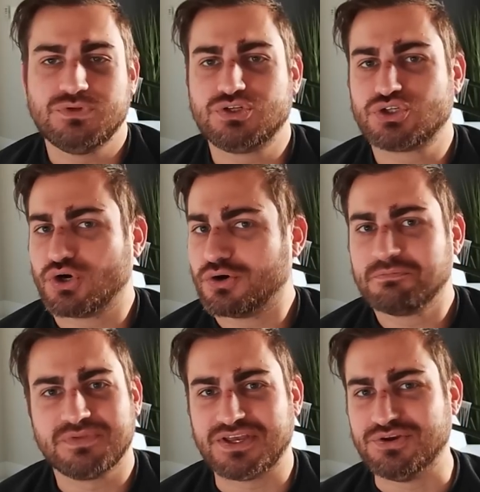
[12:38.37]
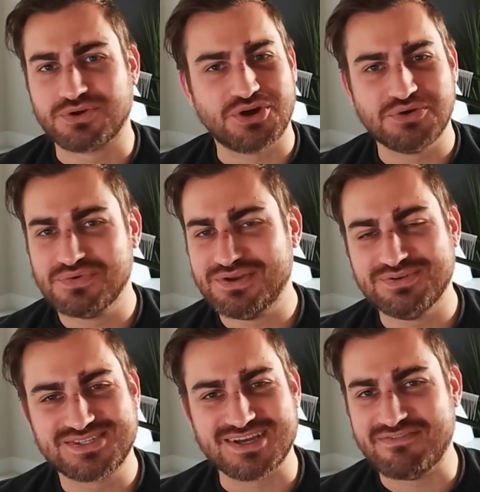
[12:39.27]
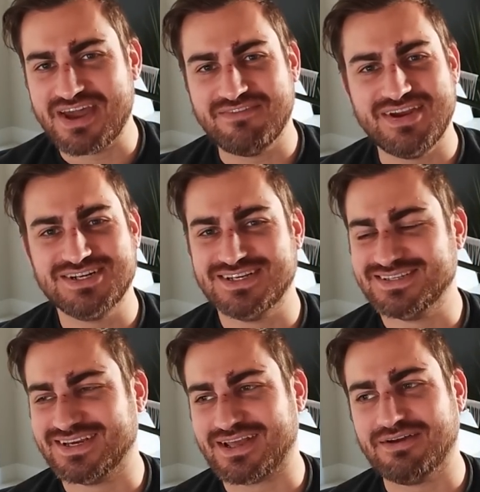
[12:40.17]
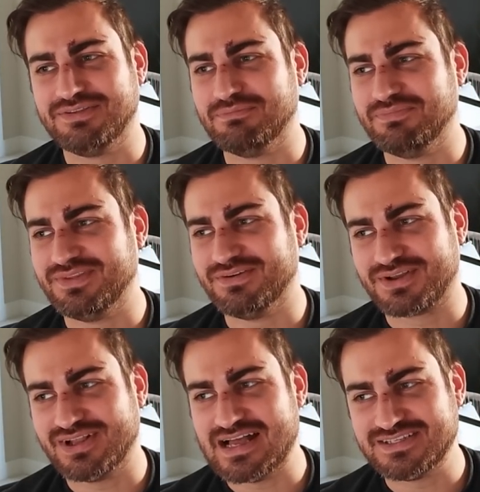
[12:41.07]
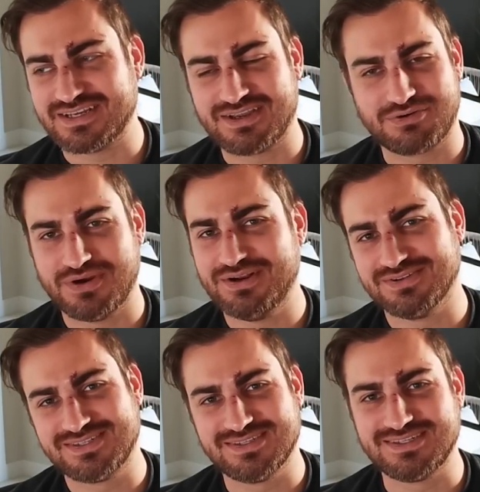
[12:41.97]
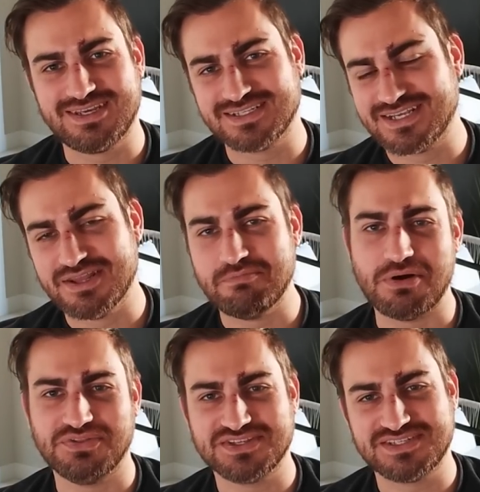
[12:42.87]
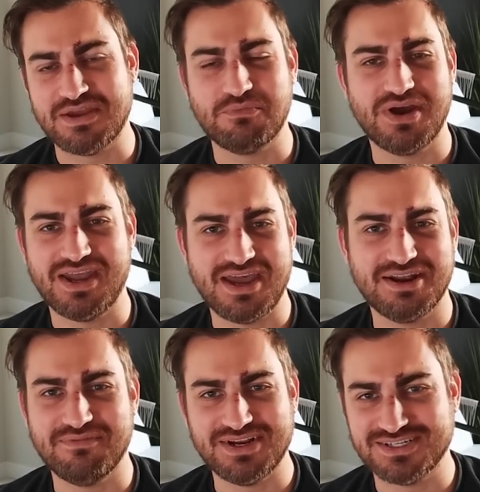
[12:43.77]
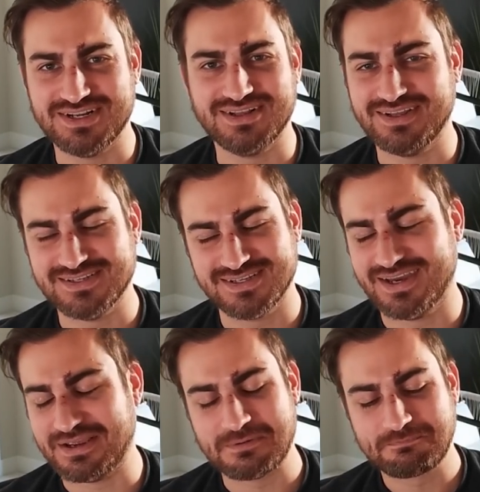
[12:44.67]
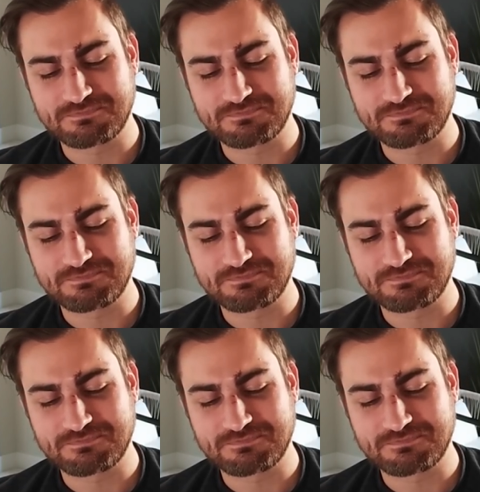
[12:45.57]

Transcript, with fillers: sure, like you're going to reuse some animations. Like I, the the classic Kratos gets in the boat the same way animation is like,